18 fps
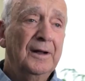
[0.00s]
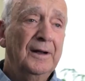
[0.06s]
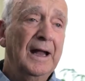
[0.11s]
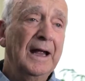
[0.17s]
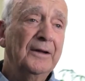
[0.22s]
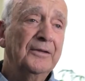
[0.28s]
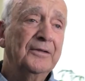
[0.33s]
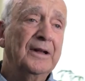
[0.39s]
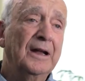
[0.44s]
The
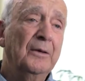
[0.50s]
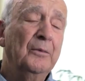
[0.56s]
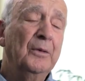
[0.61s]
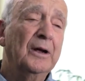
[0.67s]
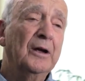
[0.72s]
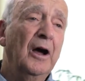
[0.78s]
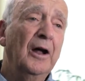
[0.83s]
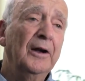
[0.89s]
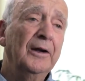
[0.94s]
next day
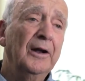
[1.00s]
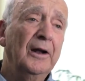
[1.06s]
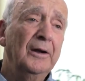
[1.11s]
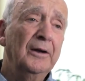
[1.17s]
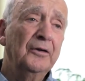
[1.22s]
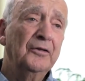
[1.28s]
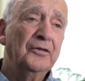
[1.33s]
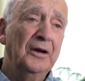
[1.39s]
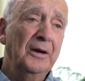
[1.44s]
we got
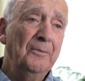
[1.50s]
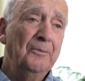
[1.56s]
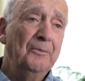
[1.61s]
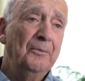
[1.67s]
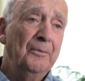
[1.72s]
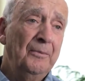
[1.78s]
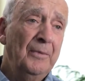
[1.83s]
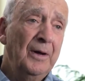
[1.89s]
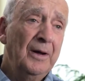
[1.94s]
on the ship
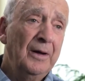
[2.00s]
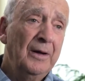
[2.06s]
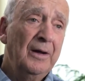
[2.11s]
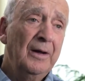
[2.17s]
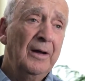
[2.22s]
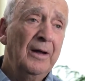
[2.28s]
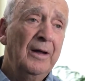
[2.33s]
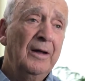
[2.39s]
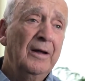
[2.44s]

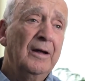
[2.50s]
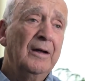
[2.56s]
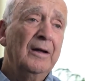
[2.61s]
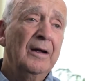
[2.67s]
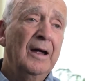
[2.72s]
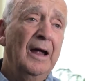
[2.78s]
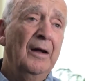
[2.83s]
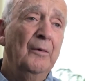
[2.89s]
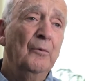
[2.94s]

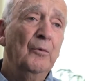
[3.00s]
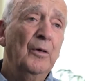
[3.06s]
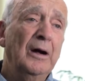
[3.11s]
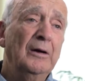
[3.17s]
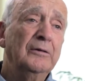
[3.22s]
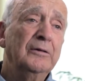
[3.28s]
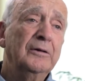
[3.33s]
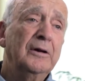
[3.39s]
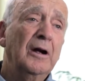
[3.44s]
and
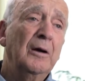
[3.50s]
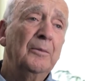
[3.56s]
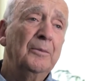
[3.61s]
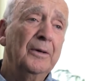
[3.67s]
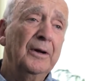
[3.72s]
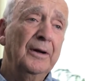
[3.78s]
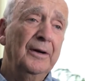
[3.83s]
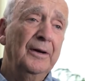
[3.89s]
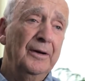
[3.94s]
wound
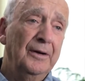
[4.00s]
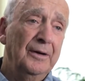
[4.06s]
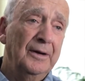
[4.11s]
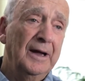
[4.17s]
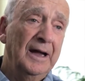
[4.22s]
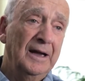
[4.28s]
up in